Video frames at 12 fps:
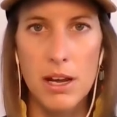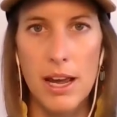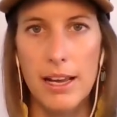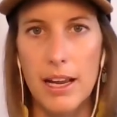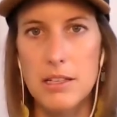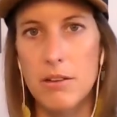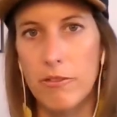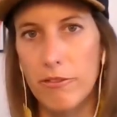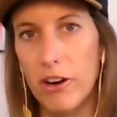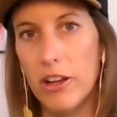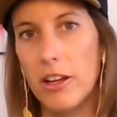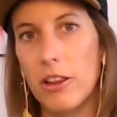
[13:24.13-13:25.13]
and get some
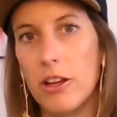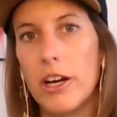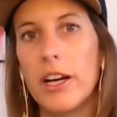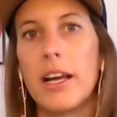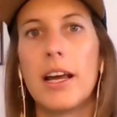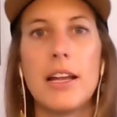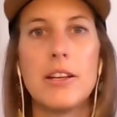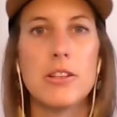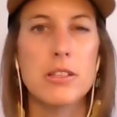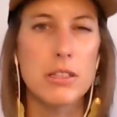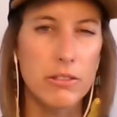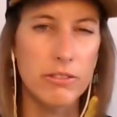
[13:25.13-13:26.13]
further learning and
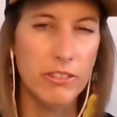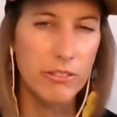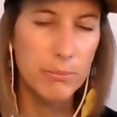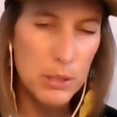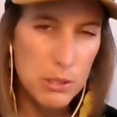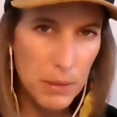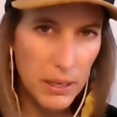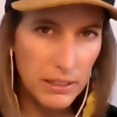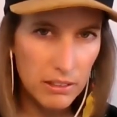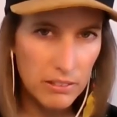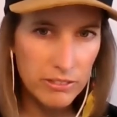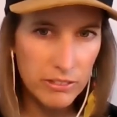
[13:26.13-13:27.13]
just a different
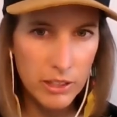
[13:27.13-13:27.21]
perspective.